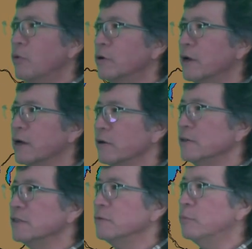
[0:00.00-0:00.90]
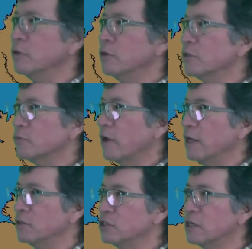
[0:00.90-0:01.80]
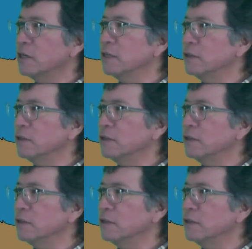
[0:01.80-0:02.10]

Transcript: border areas of the Brooks Range uh,